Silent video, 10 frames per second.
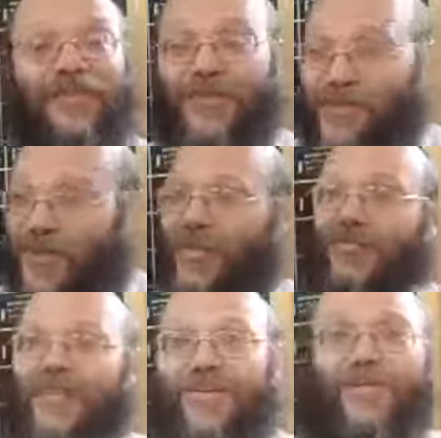So I
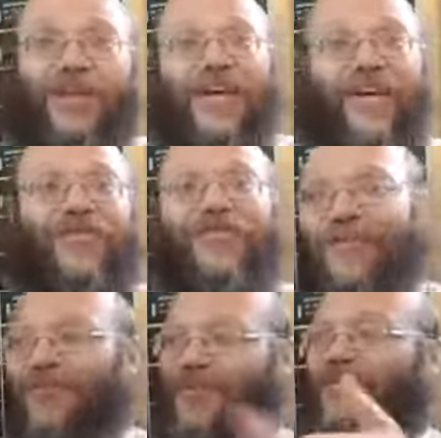try to encourage
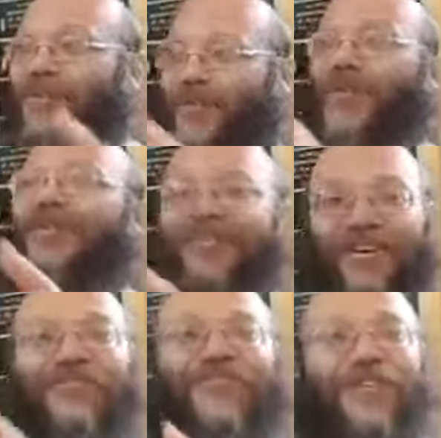them. You walk in
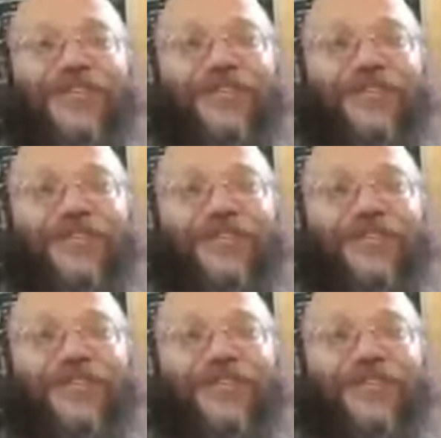front.